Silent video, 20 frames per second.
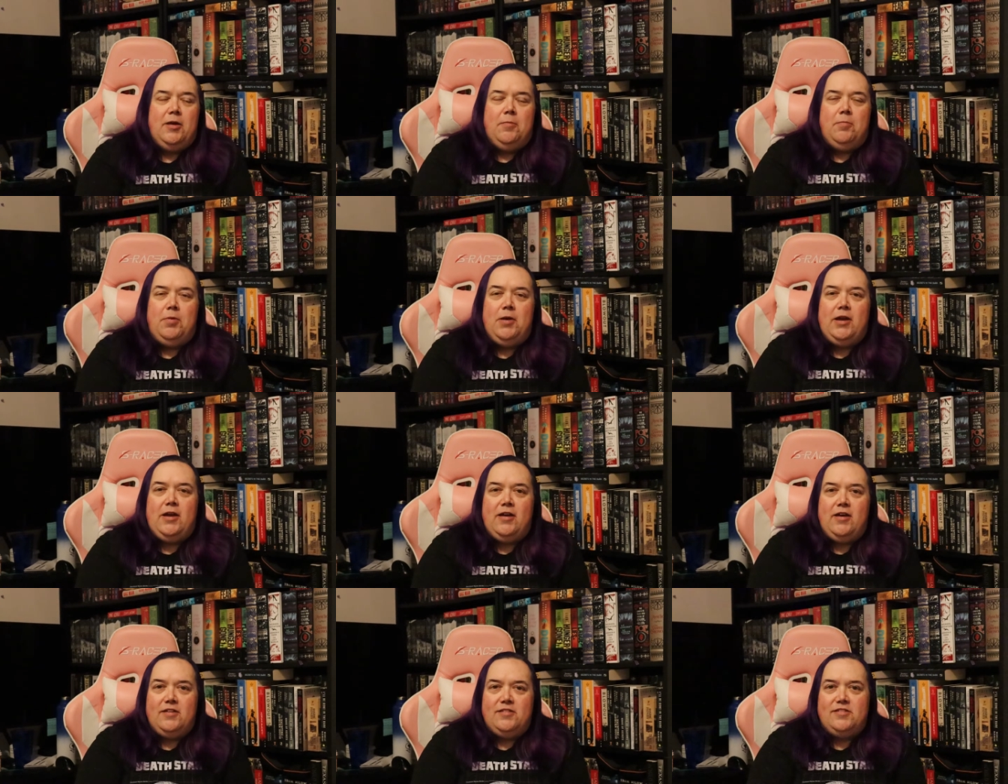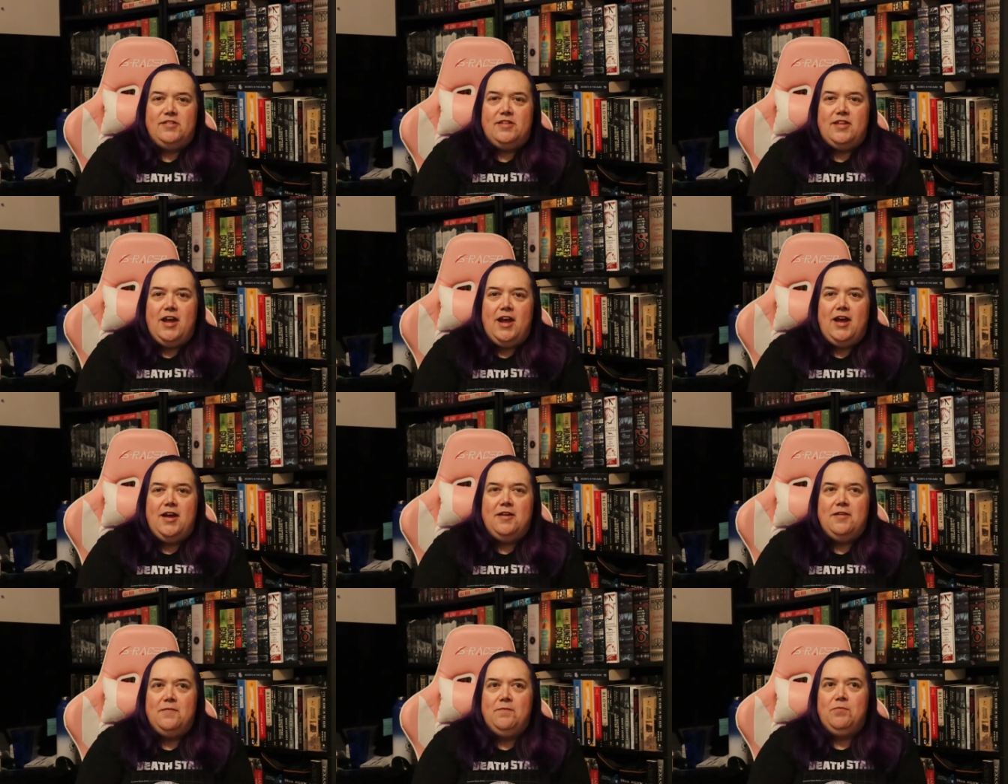because of
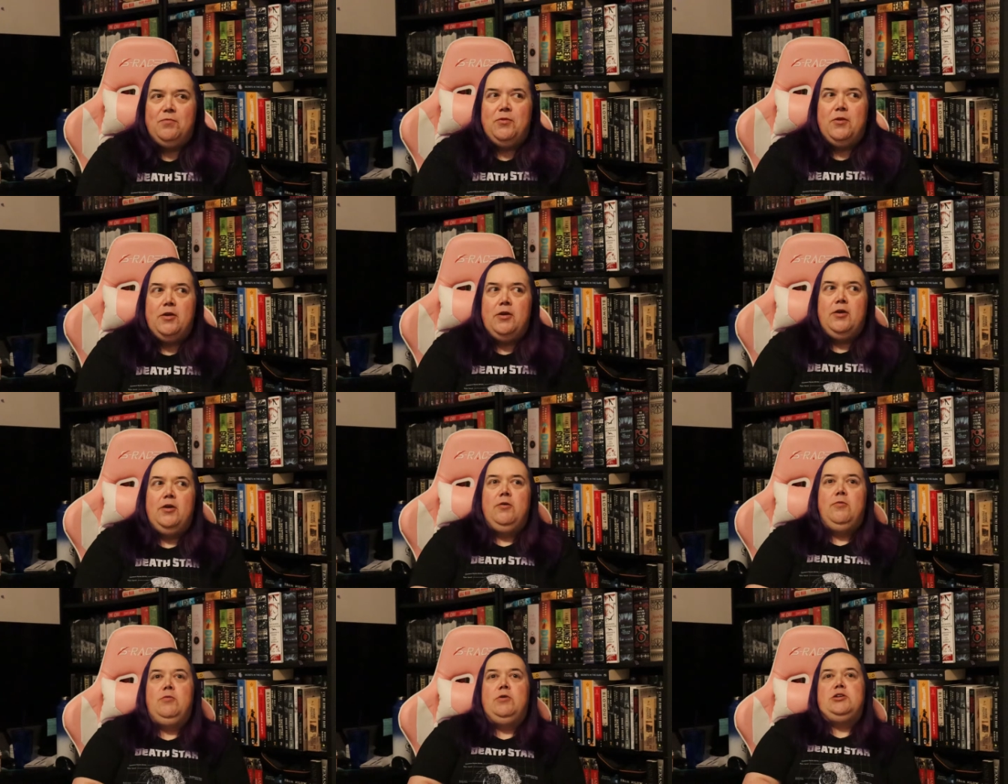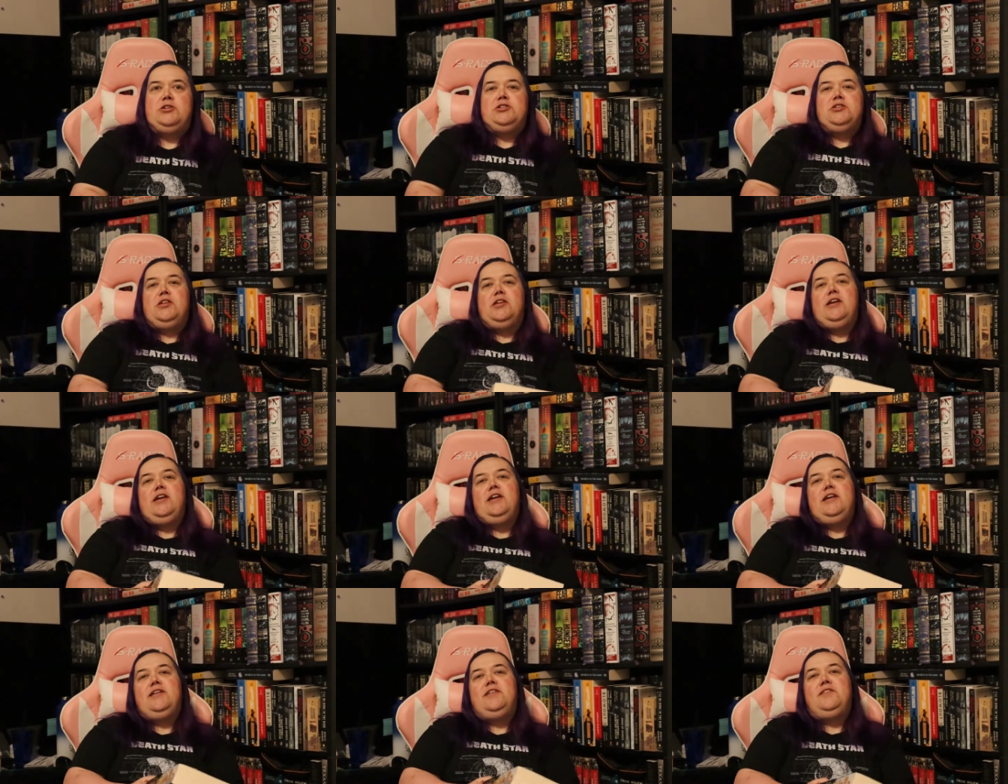that. Which
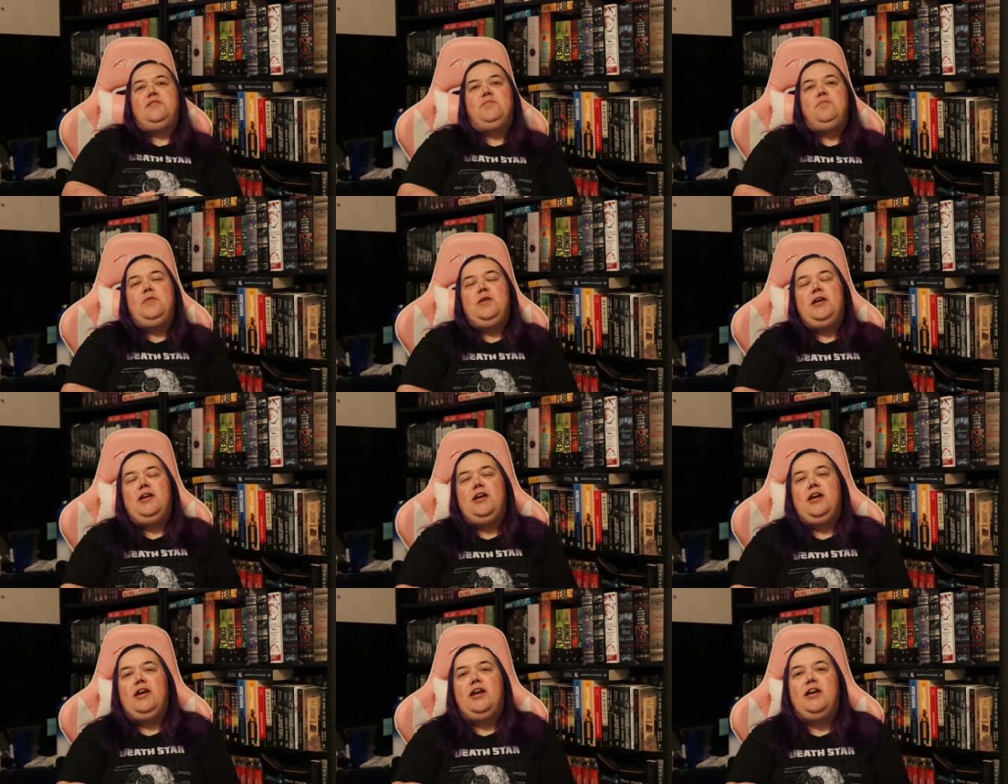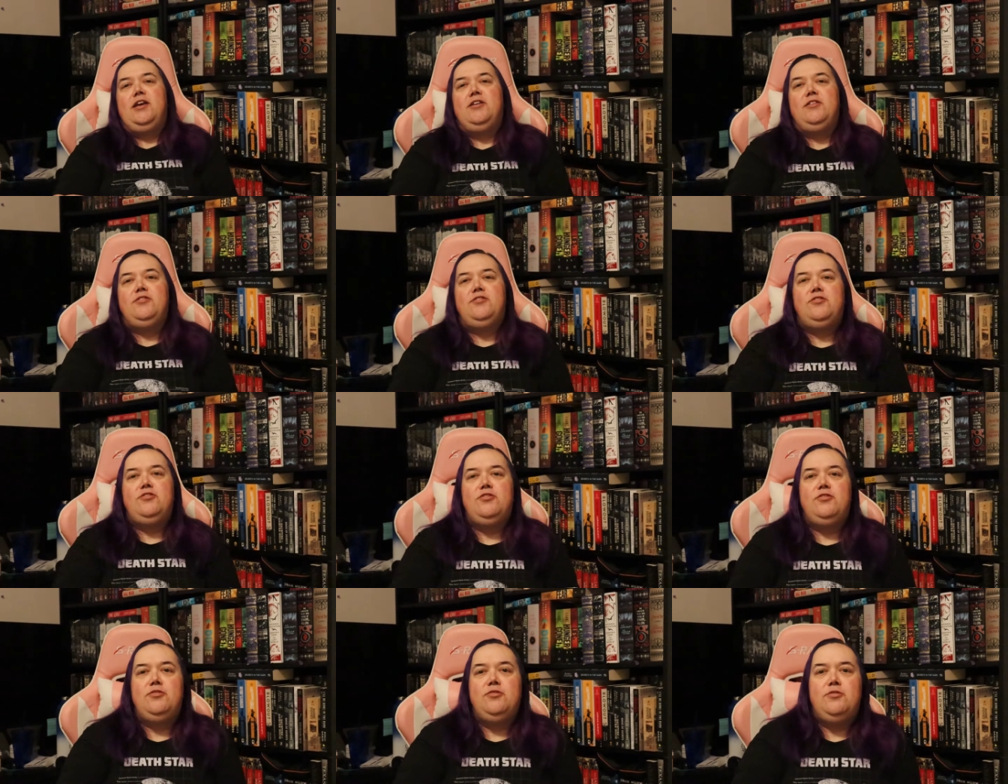leads me
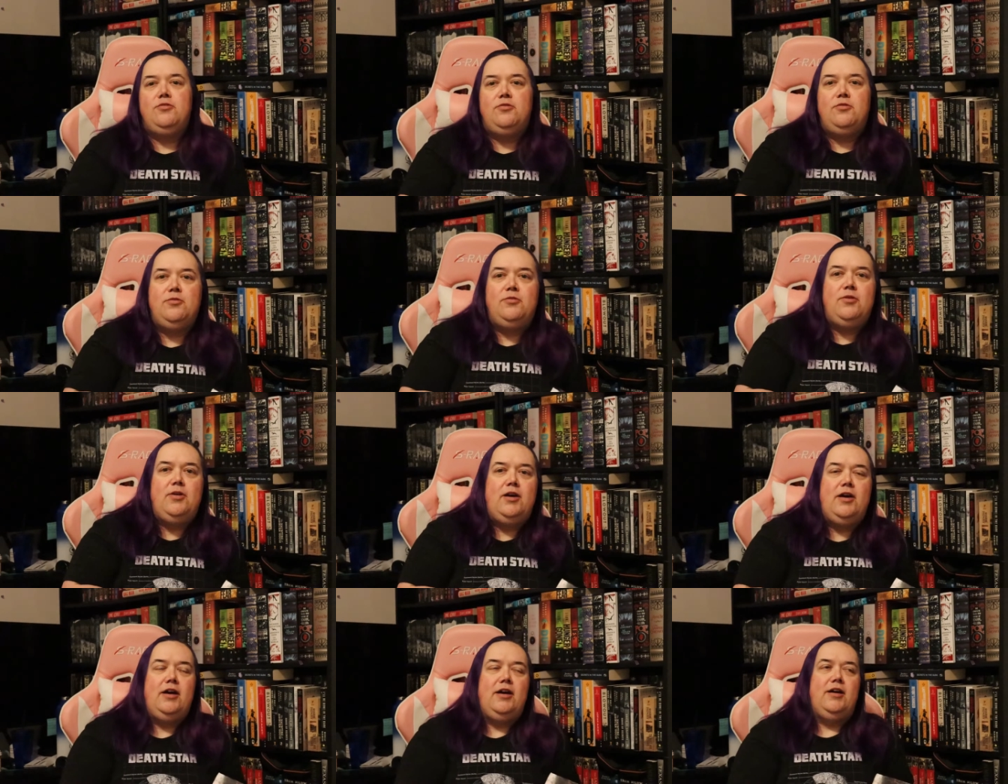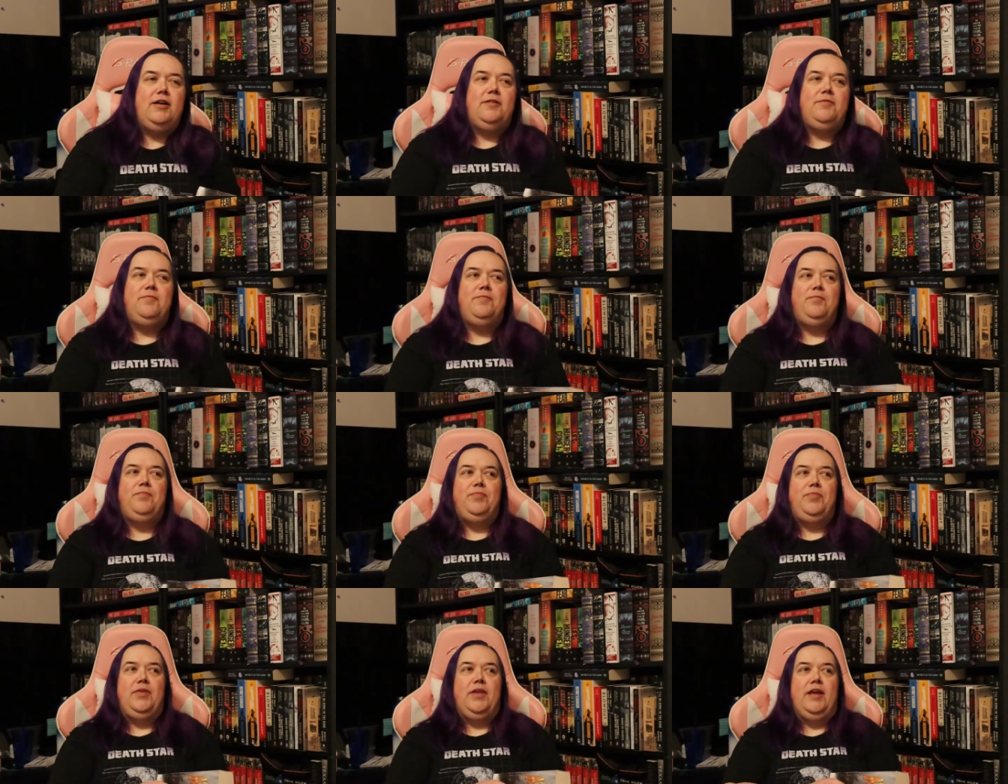into
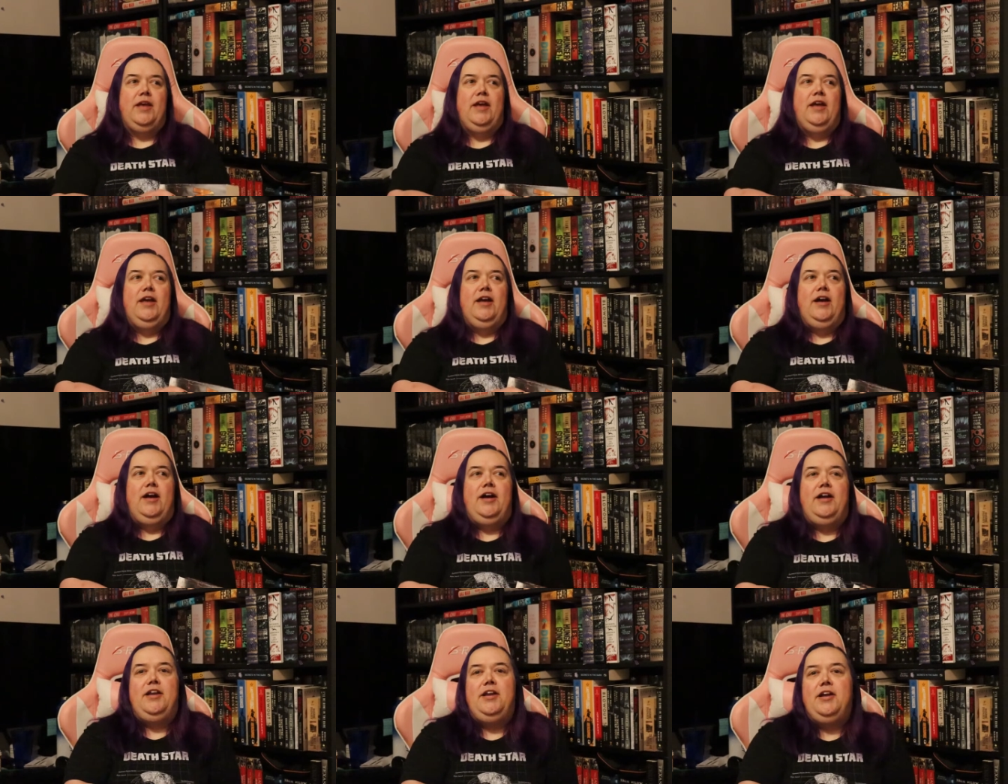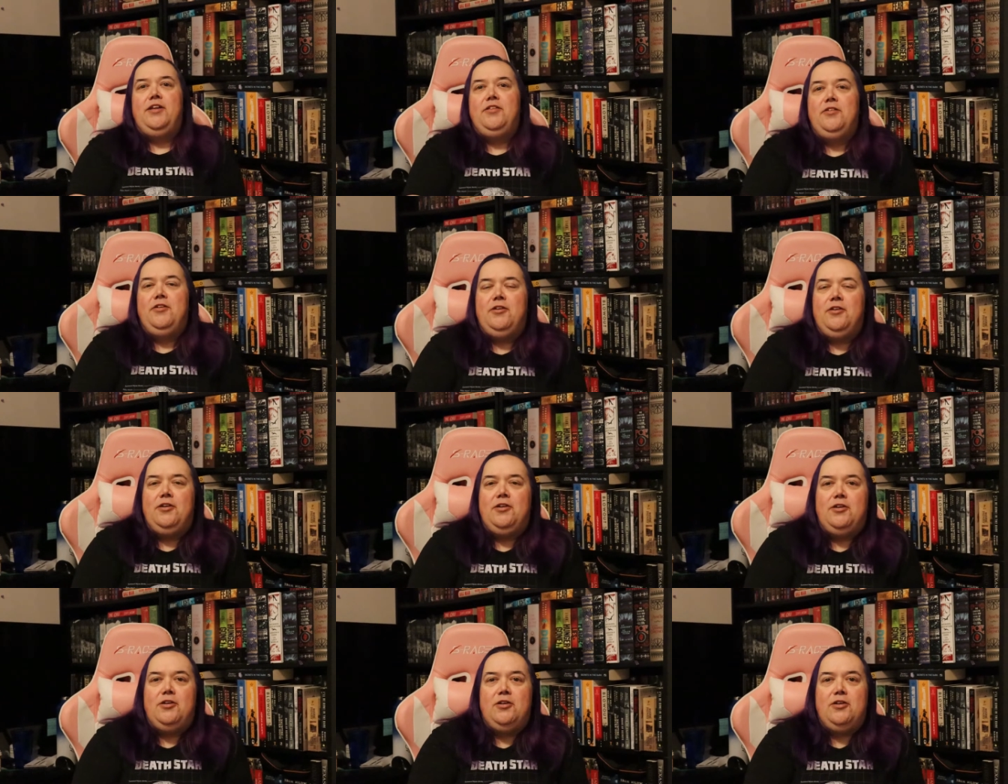
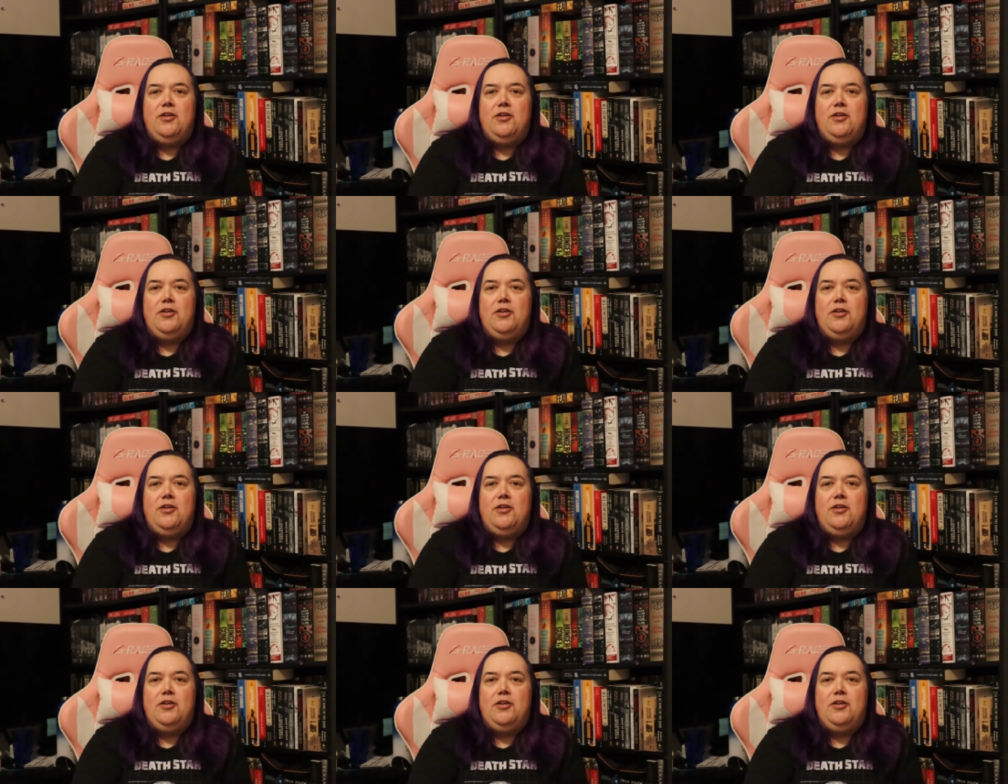another